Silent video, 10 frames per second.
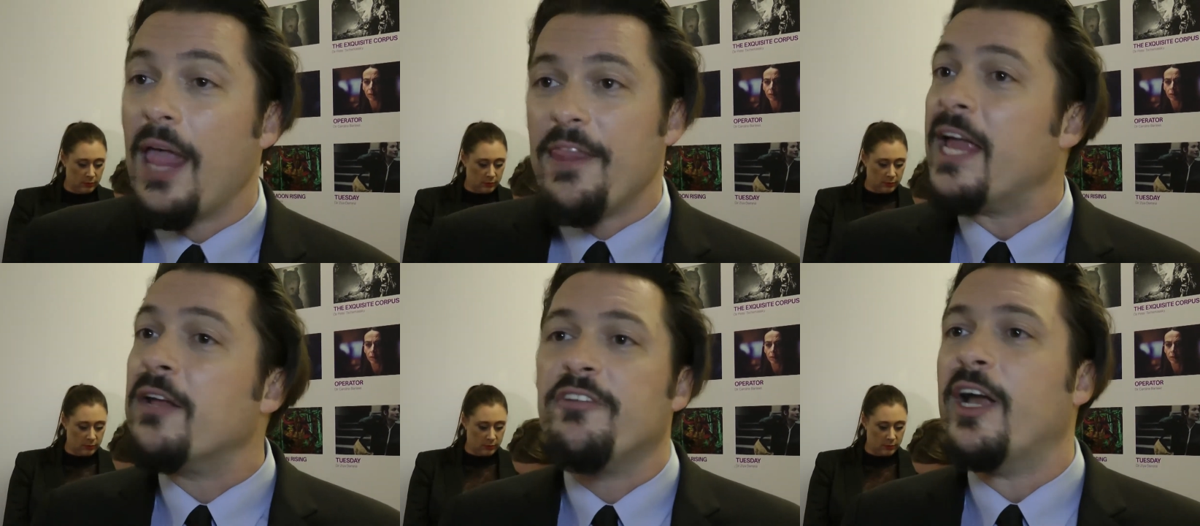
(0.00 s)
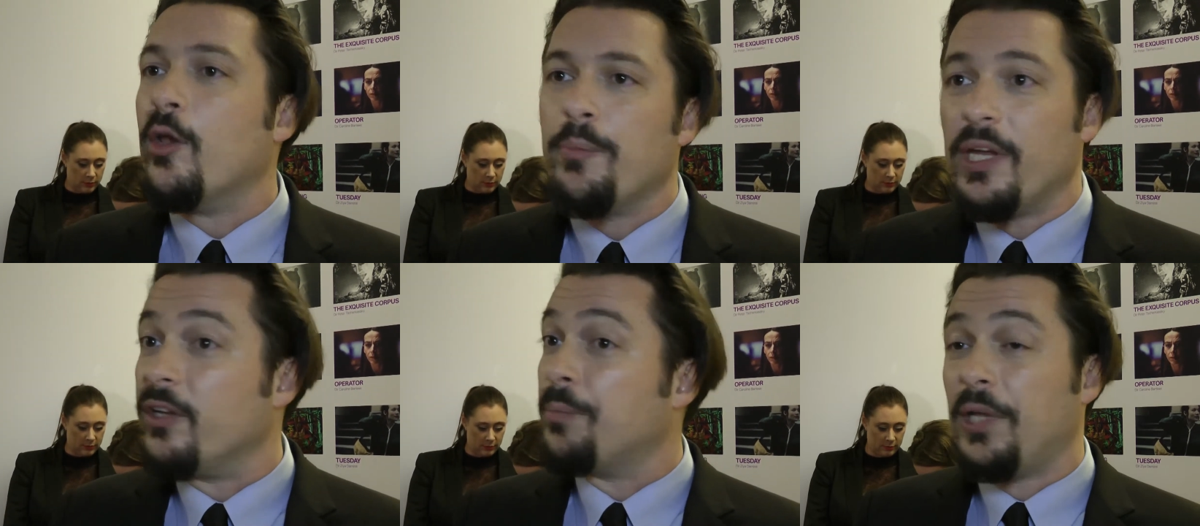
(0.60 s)
Speaker 1: and they invited
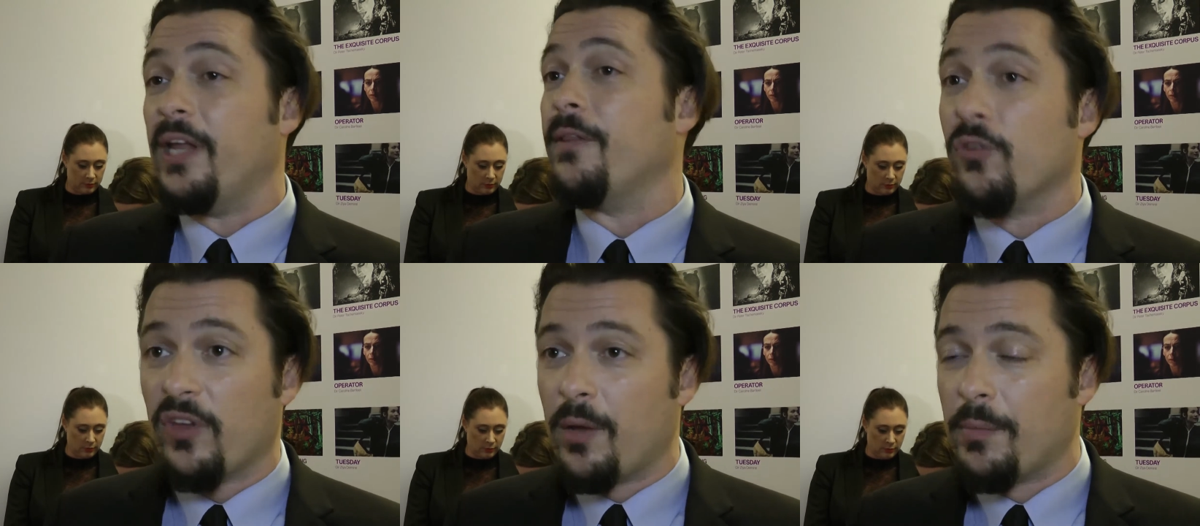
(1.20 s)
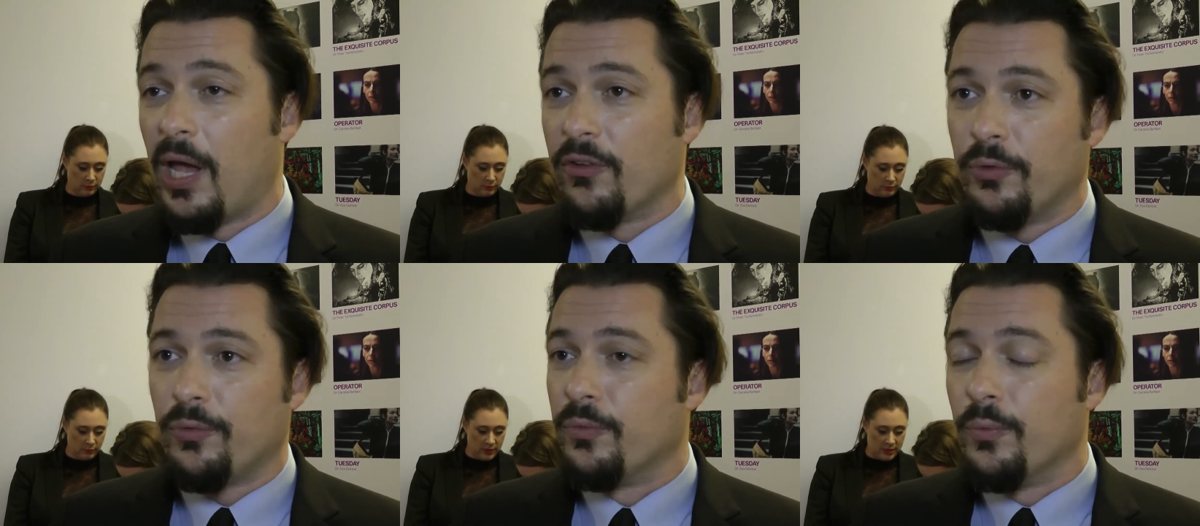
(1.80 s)
me in to play in their sandbox,
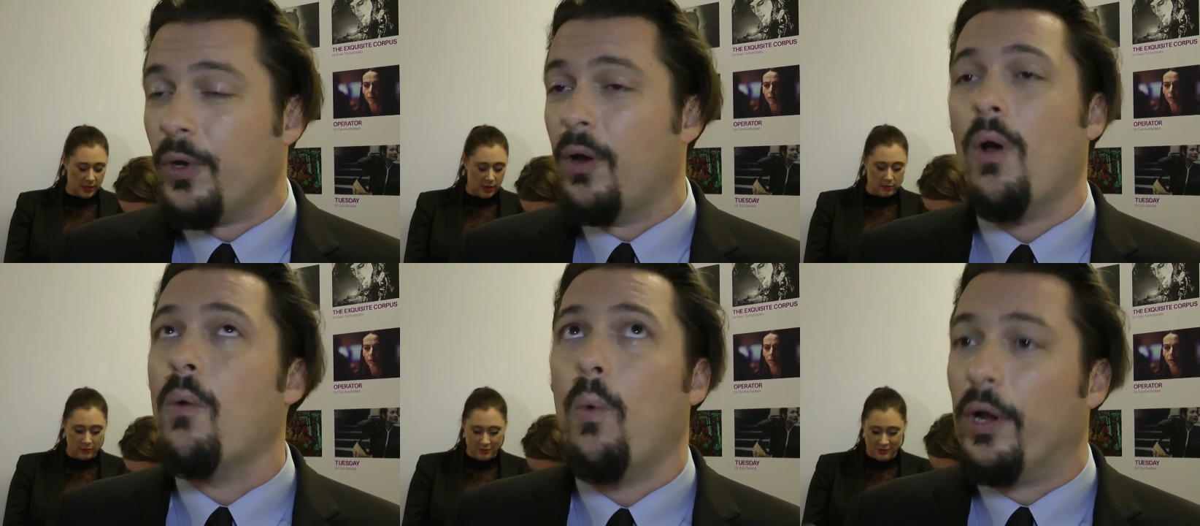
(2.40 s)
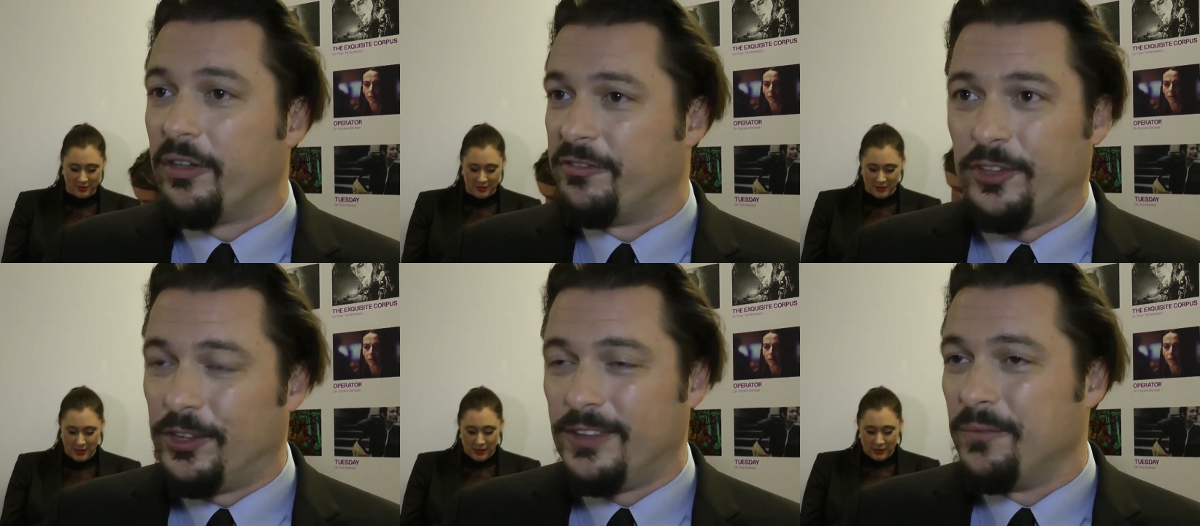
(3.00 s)
which was a, a
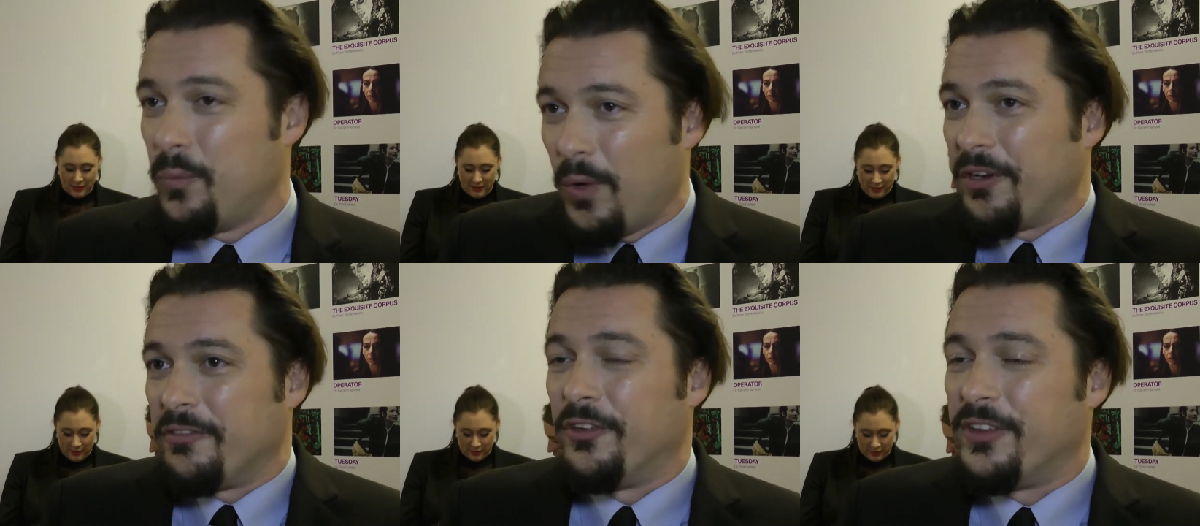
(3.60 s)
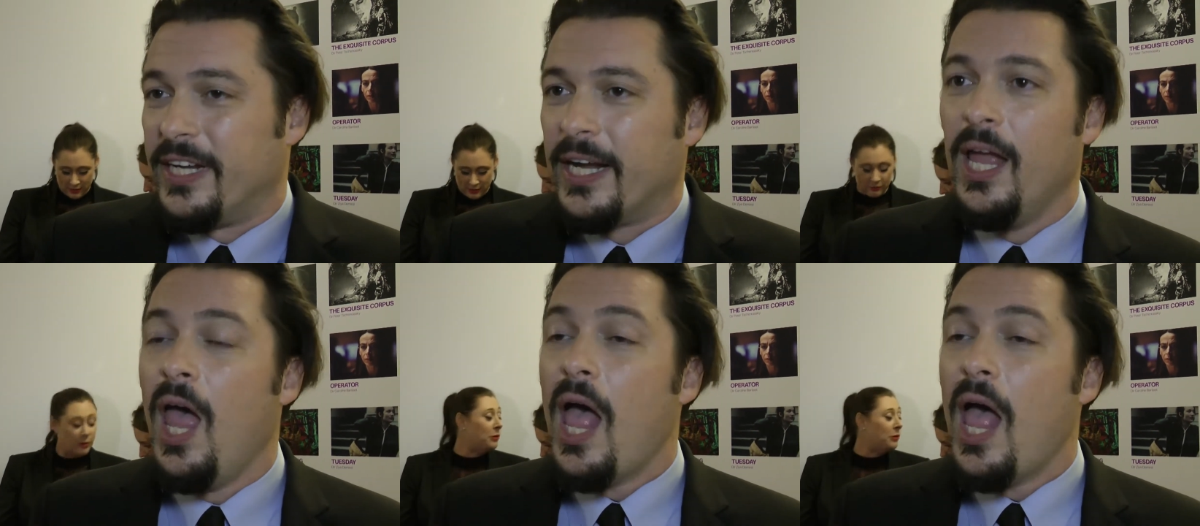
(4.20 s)
wonderful, wonderful thing.